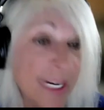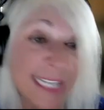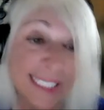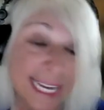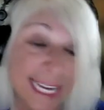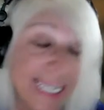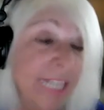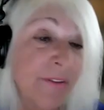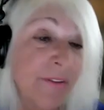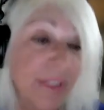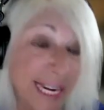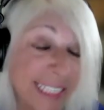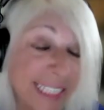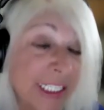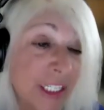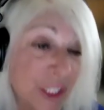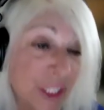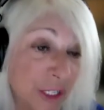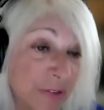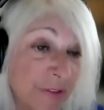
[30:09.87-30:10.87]
take
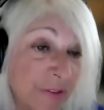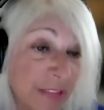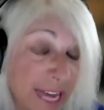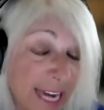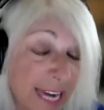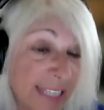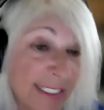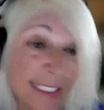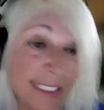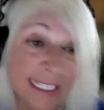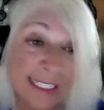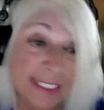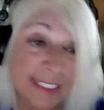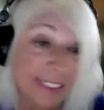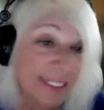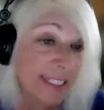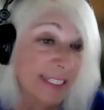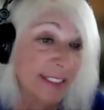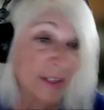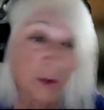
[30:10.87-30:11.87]
advantage of that, since it
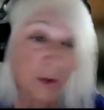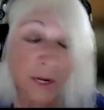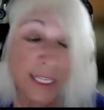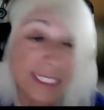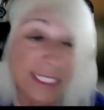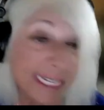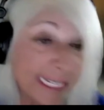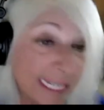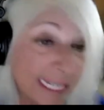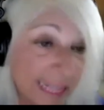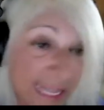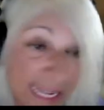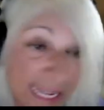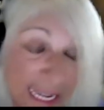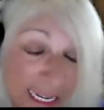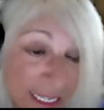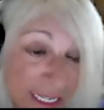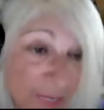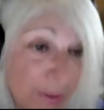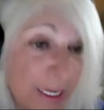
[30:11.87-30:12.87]
doesn't cost anything
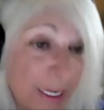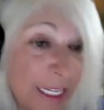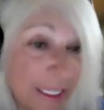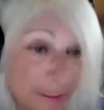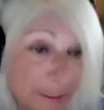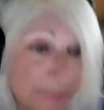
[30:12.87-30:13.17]
anyway.